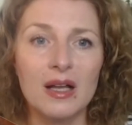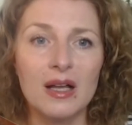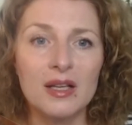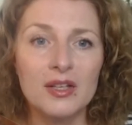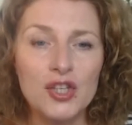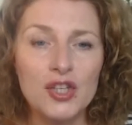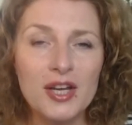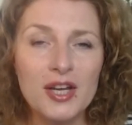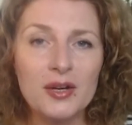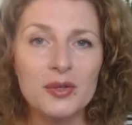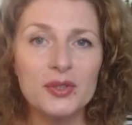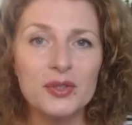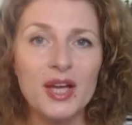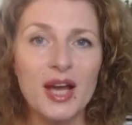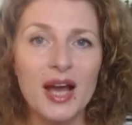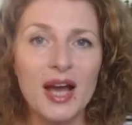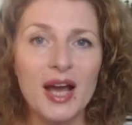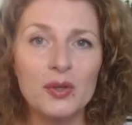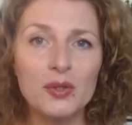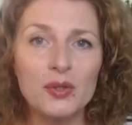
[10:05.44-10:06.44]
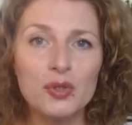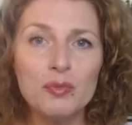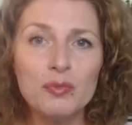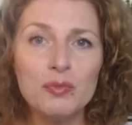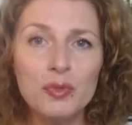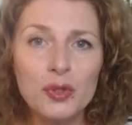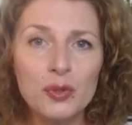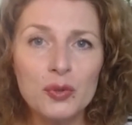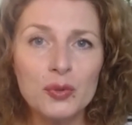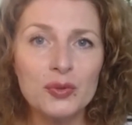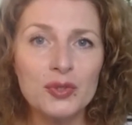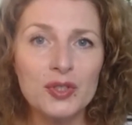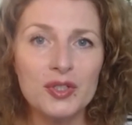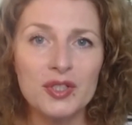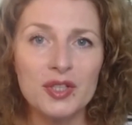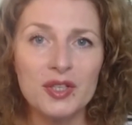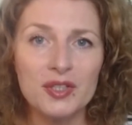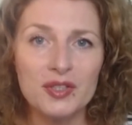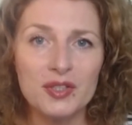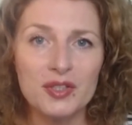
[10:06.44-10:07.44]
In general, the autoimmune
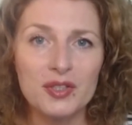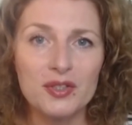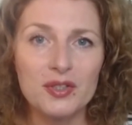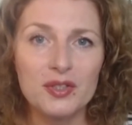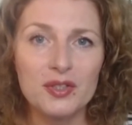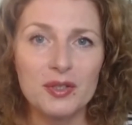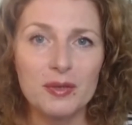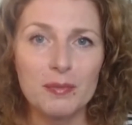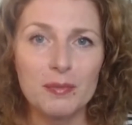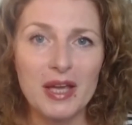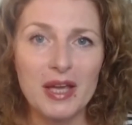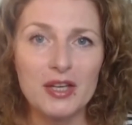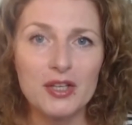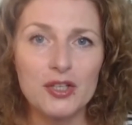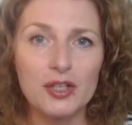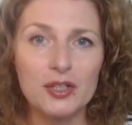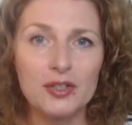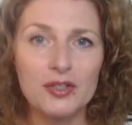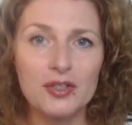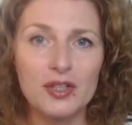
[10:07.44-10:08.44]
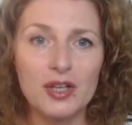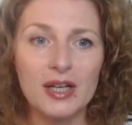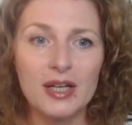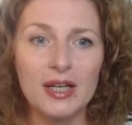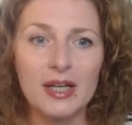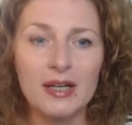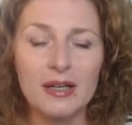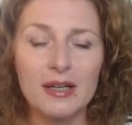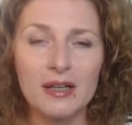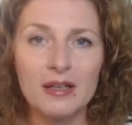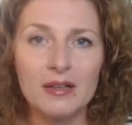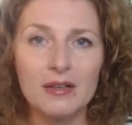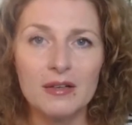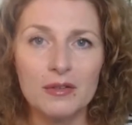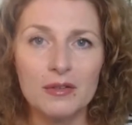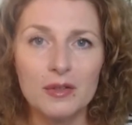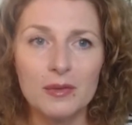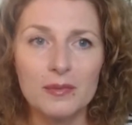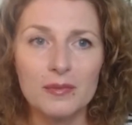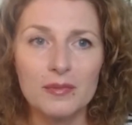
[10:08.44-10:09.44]
diseases patients
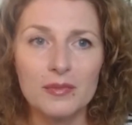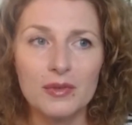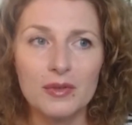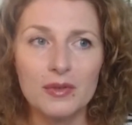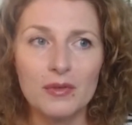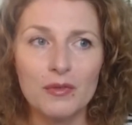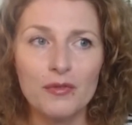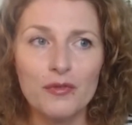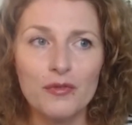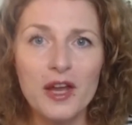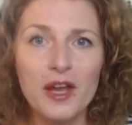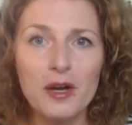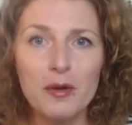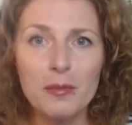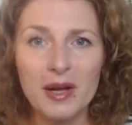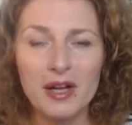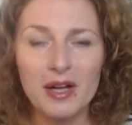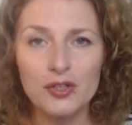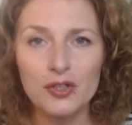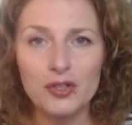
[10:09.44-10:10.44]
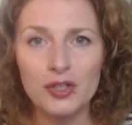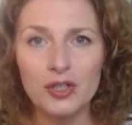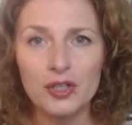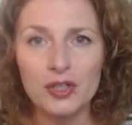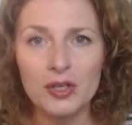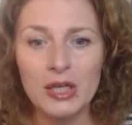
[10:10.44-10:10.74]
are very much